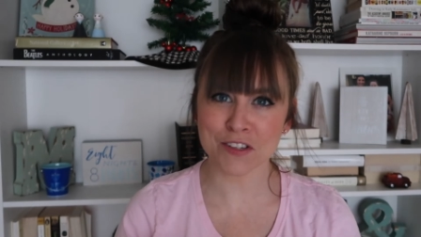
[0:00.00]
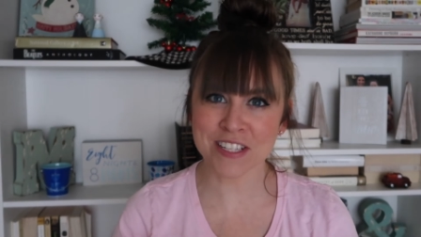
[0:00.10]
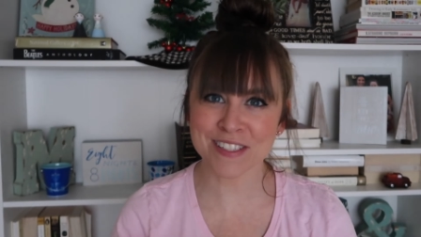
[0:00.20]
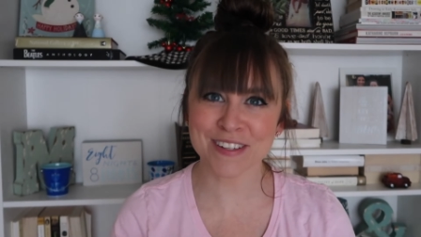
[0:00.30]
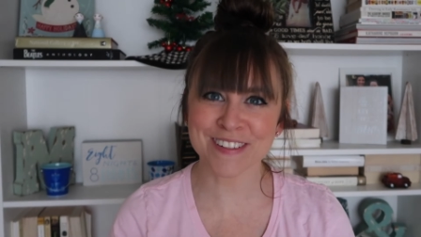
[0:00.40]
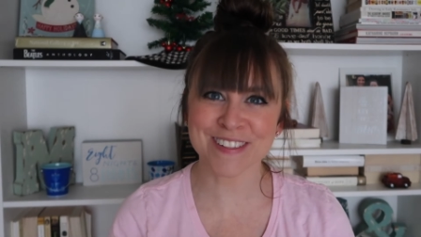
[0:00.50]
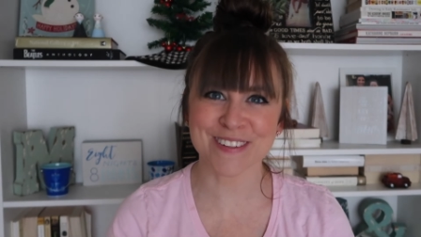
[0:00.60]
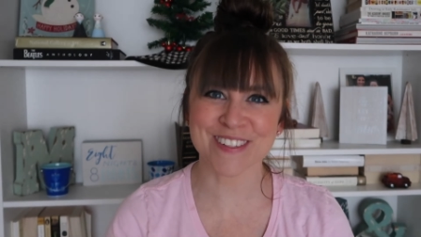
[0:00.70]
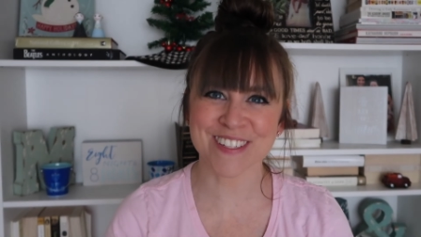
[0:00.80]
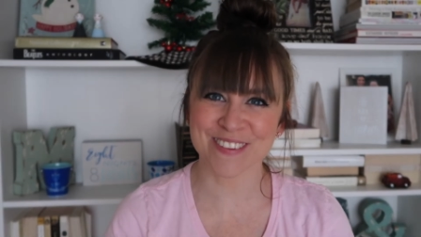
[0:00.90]
her sister
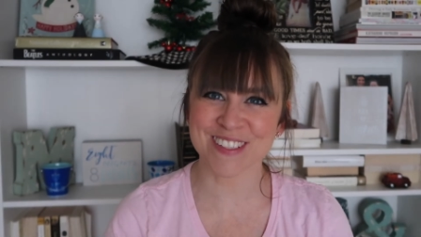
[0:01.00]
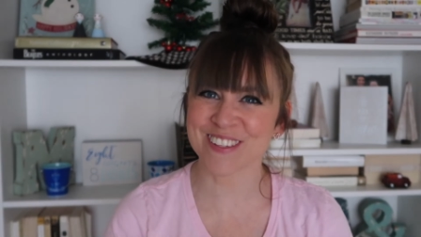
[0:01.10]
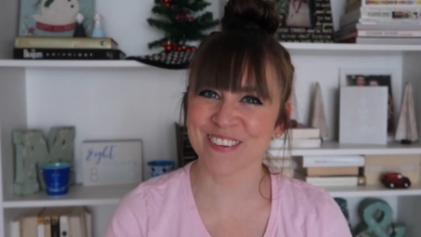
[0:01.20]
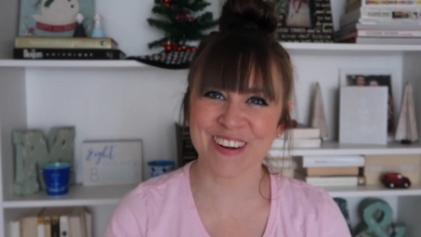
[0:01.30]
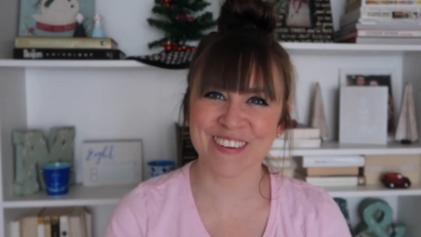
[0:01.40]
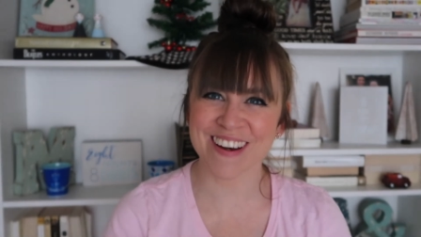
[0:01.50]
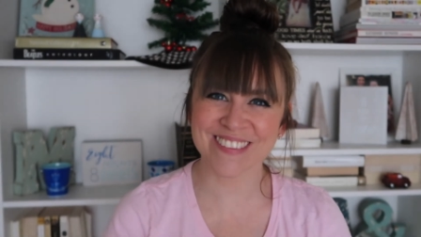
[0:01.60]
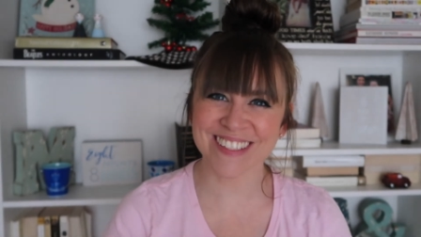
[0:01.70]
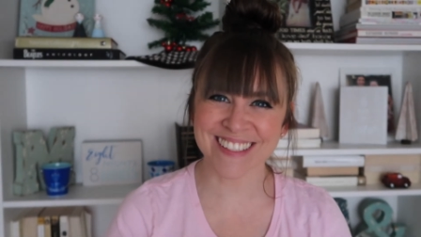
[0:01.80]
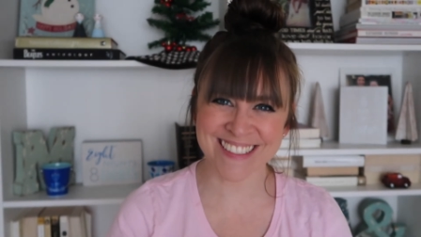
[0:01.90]
so she wants to wear
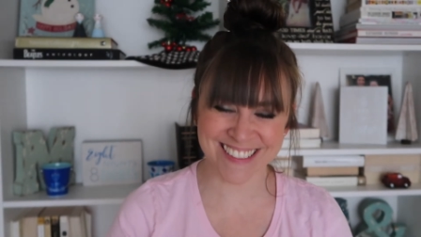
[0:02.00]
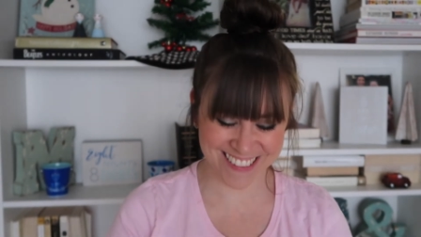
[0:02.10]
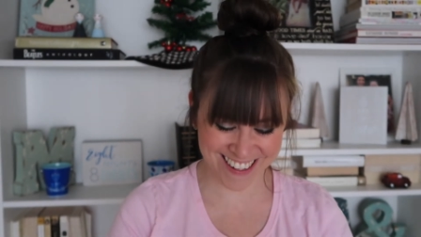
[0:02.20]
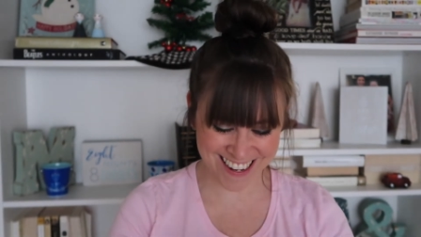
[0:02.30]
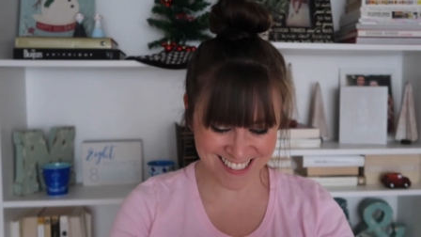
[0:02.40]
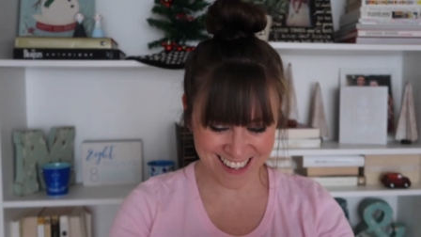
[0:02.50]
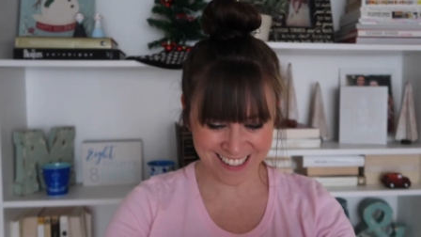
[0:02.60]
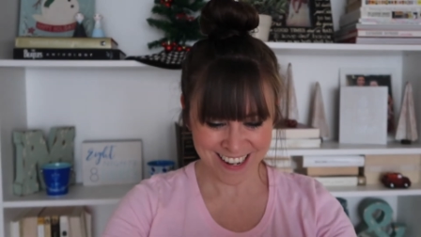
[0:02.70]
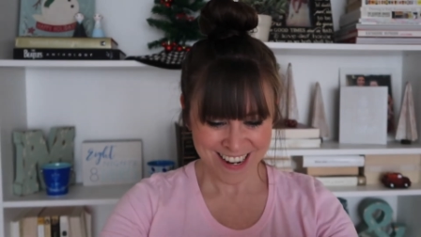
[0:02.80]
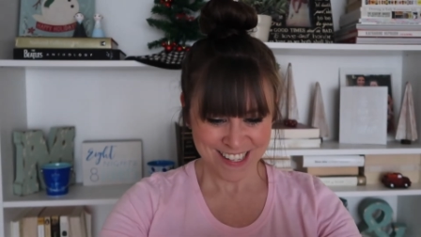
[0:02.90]
whatever her sister has
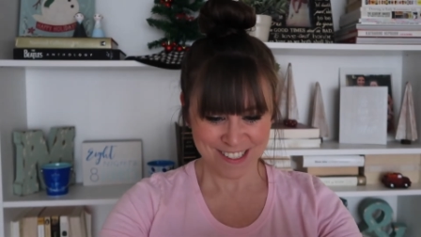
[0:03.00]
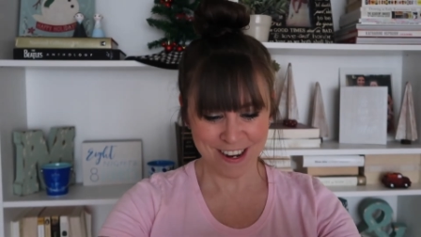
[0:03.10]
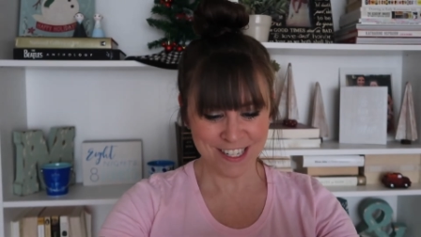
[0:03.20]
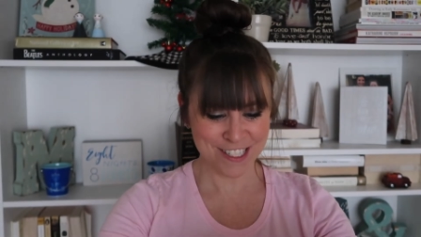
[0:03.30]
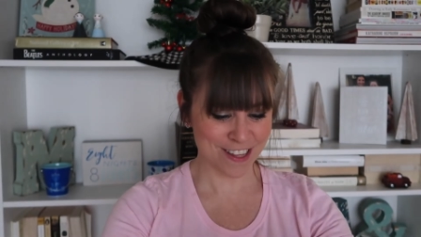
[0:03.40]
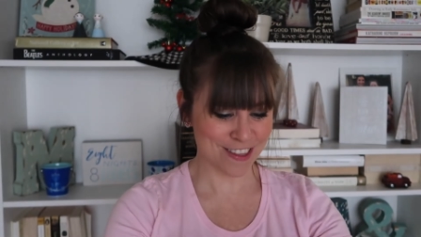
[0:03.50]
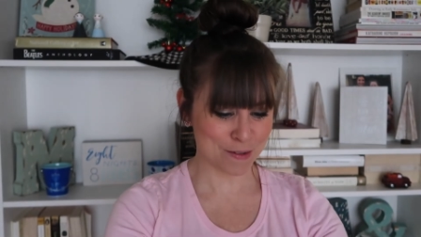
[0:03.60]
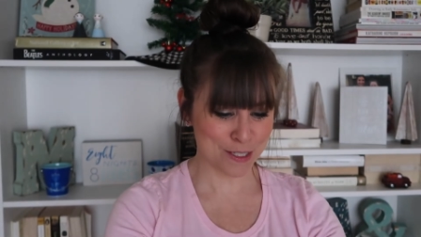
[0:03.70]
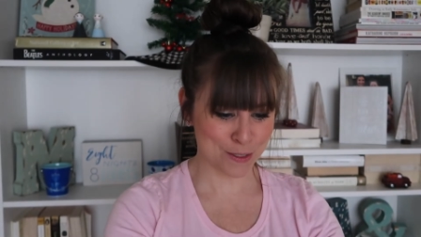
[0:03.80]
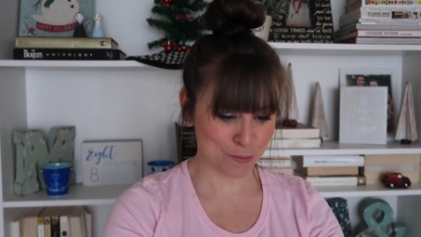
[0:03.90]
on. So I just thought that
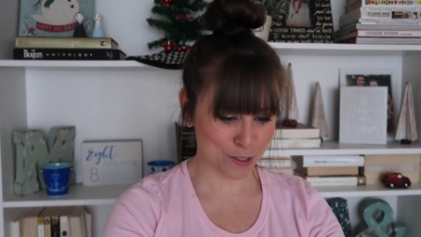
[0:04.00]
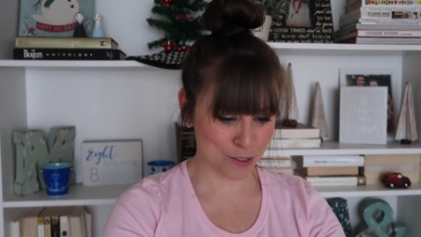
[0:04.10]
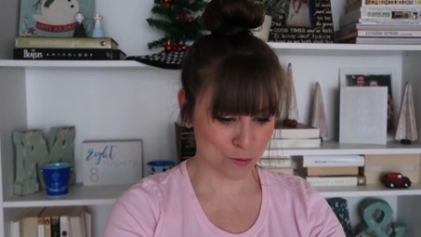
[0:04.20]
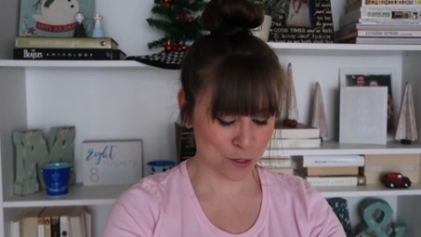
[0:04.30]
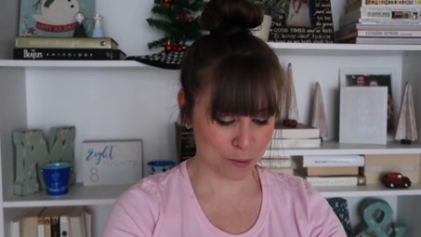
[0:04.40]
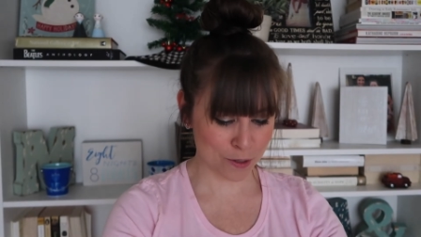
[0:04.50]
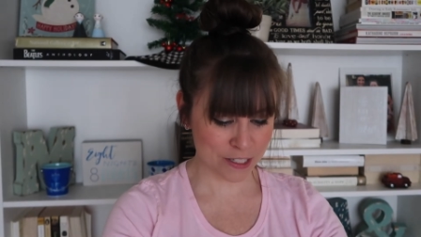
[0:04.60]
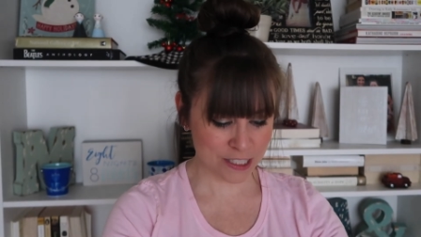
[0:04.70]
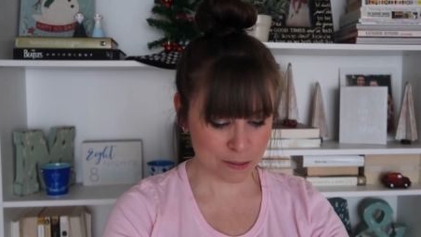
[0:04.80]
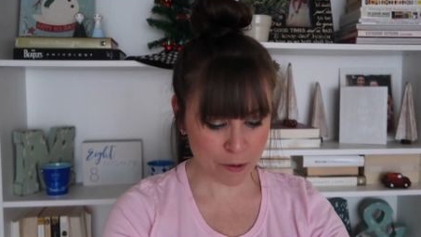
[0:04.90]
was super adorable.
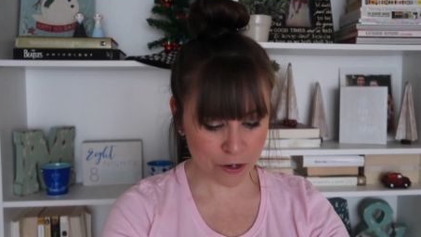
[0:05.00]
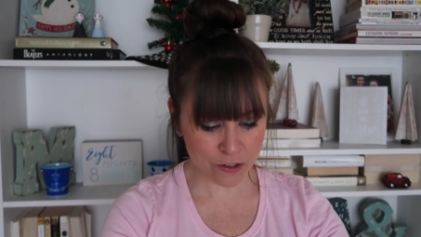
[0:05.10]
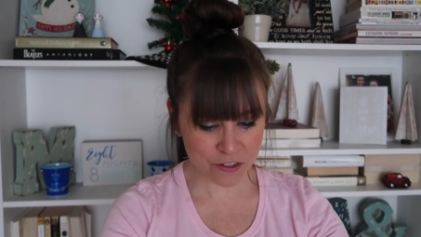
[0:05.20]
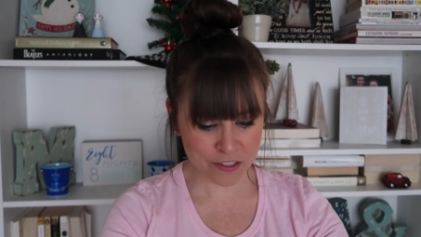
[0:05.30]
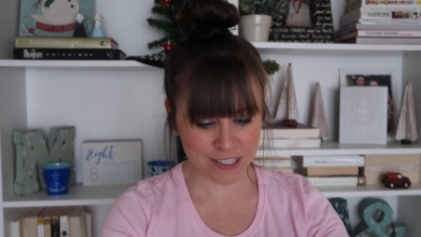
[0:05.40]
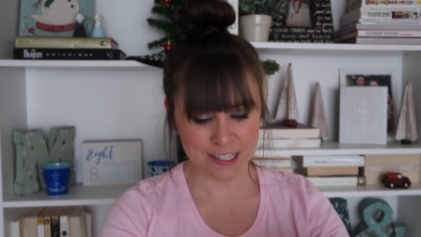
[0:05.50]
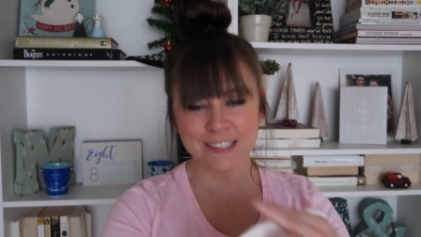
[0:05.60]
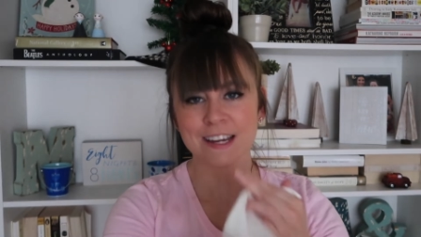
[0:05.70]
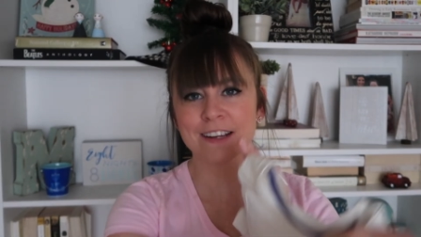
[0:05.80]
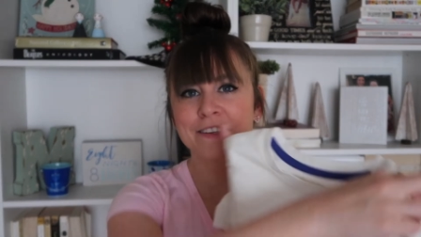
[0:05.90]
It sparkles and it's got a